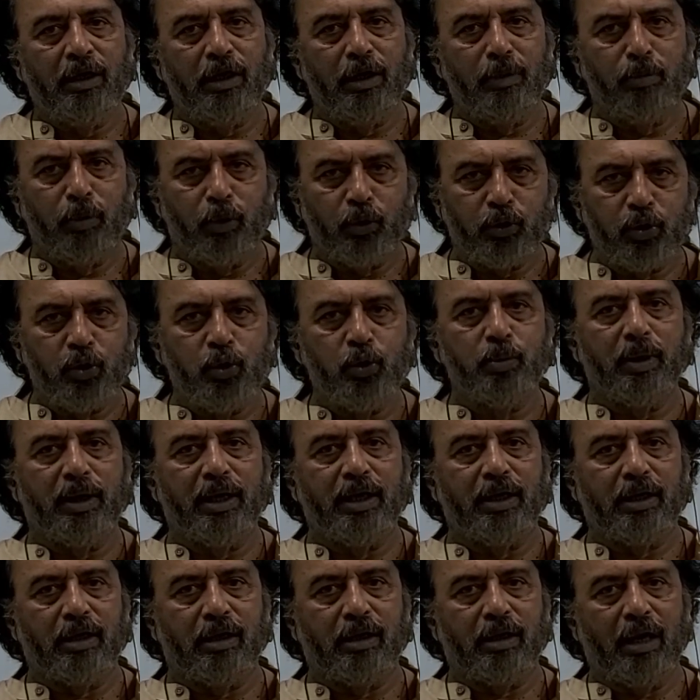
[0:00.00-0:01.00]
in both
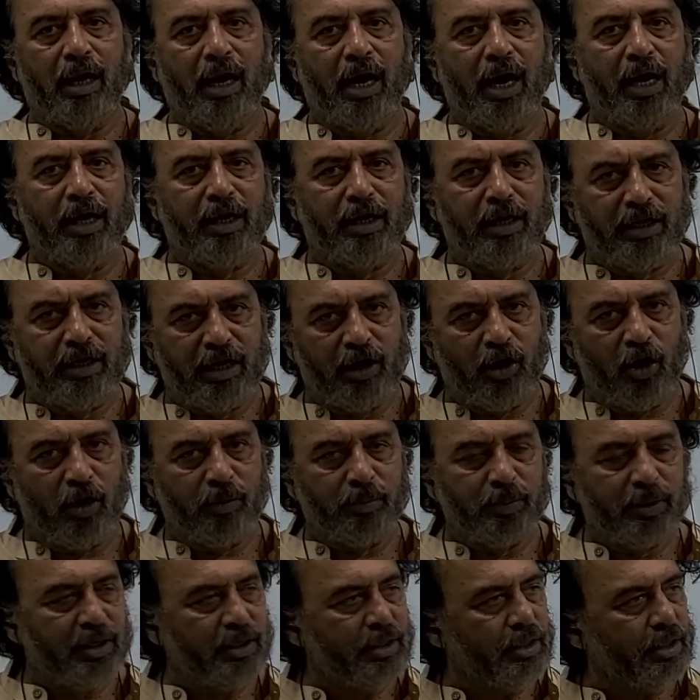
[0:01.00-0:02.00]
numerator and the
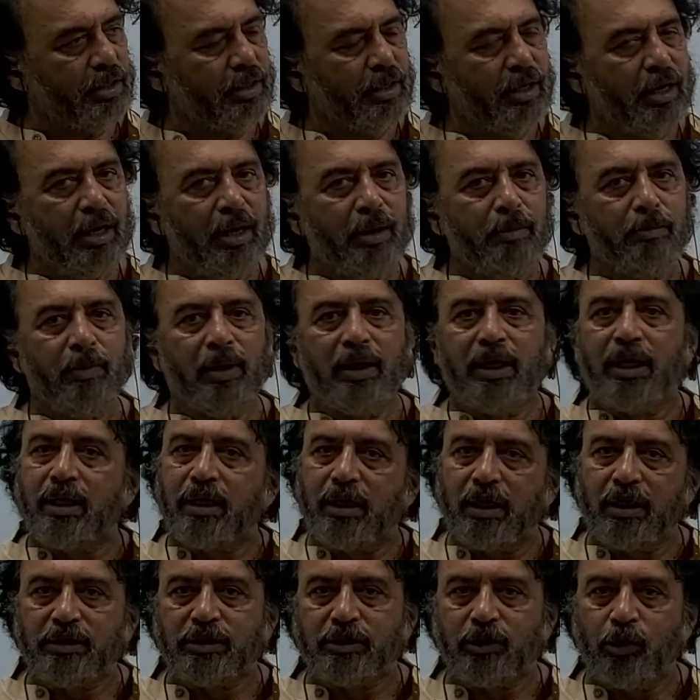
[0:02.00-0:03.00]
denominator, but
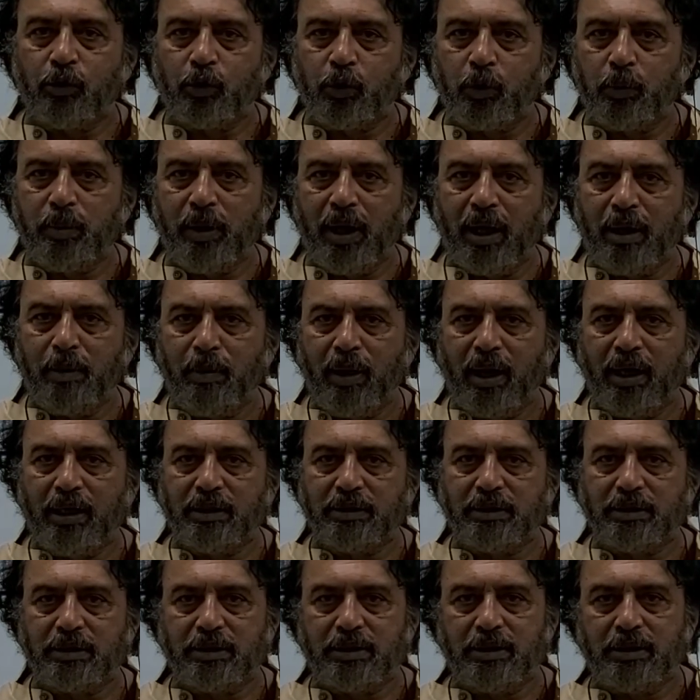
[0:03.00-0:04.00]
it turns out to be
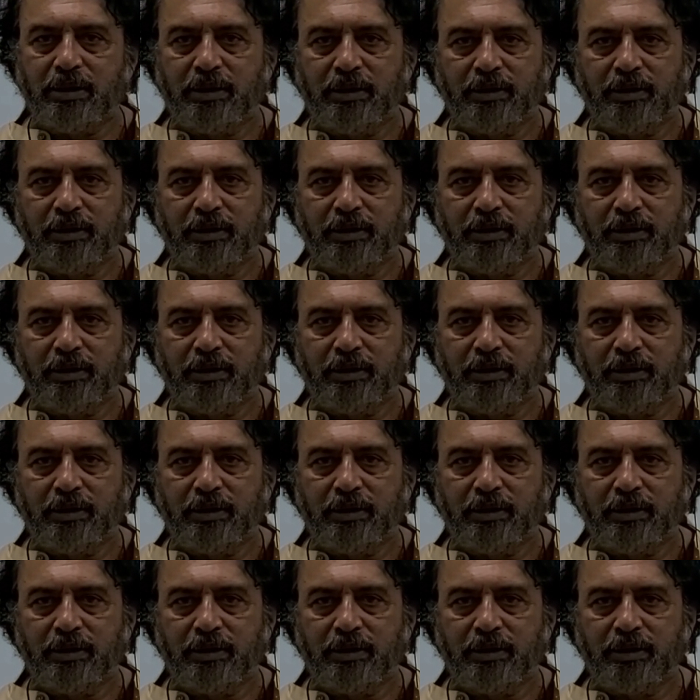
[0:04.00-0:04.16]
unbiased.